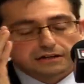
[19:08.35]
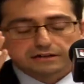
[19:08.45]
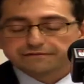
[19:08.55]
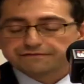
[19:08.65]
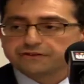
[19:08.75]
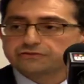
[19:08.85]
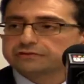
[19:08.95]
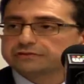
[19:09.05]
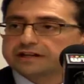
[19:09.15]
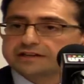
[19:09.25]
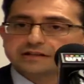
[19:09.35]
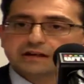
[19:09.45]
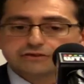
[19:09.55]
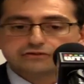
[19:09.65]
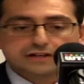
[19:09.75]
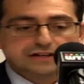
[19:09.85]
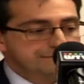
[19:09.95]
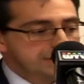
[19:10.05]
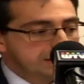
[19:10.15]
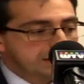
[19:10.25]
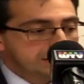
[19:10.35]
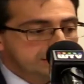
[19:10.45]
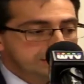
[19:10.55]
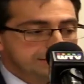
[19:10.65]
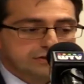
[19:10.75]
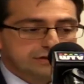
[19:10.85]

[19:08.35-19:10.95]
federal and territory, you've got